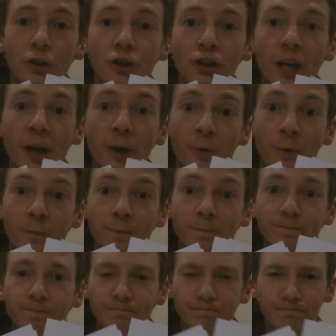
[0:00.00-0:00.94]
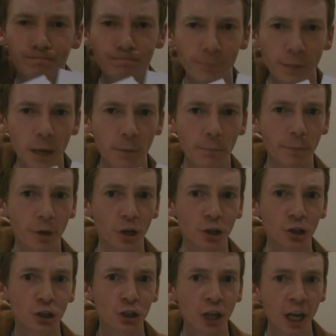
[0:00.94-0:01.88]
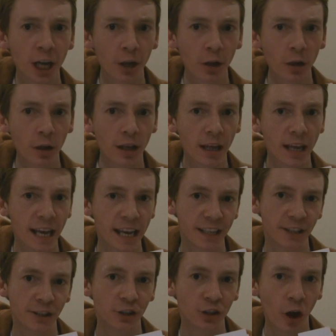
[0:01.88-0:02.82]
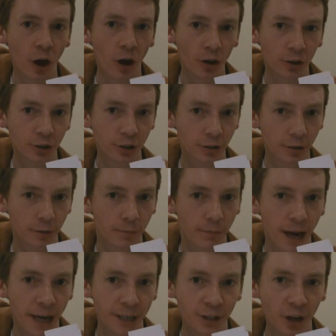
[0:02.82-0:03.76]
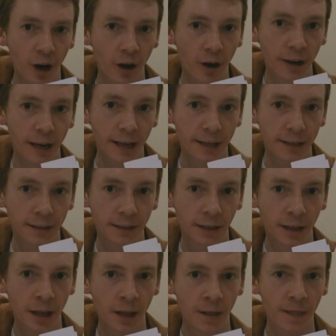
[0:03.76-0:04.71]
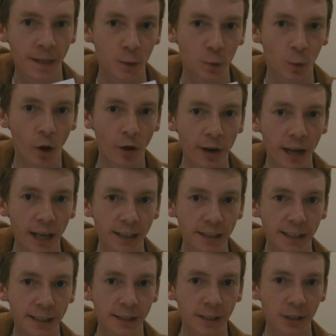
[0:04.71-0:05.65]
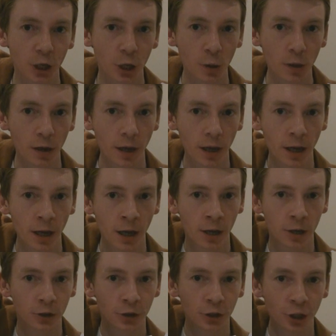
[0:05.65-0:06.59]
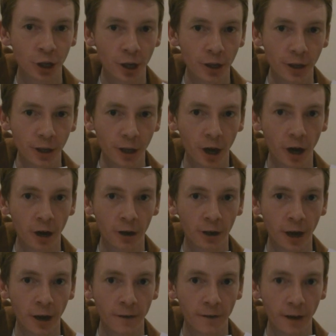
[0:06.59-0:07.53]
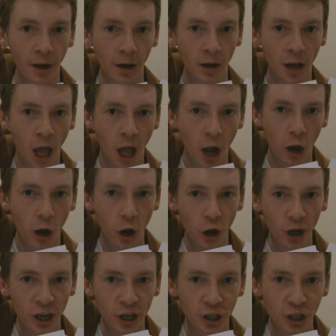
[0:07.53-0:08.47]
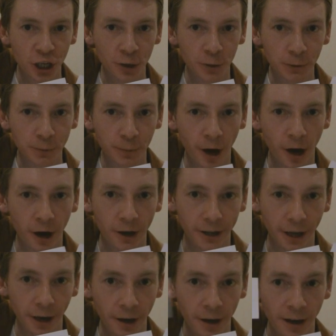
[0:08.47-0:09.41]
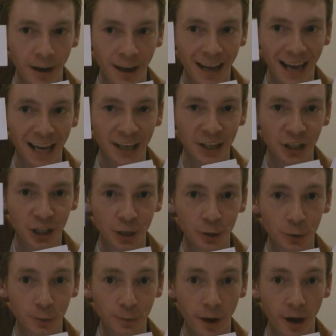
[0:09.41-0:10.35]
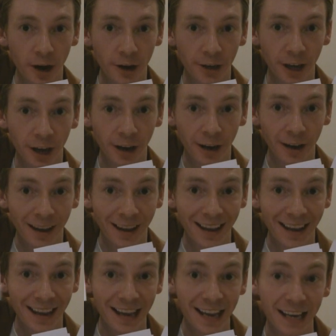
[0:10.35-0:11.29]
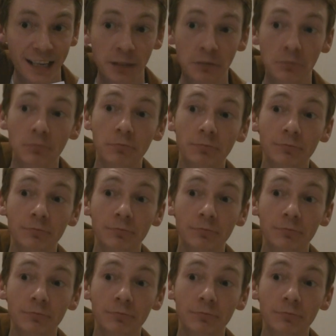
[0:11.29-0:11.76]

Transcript: Jill. But Jill is not my target. There's one last thing to do. Turn the card over, look at Jill's partner, and Jill's partner is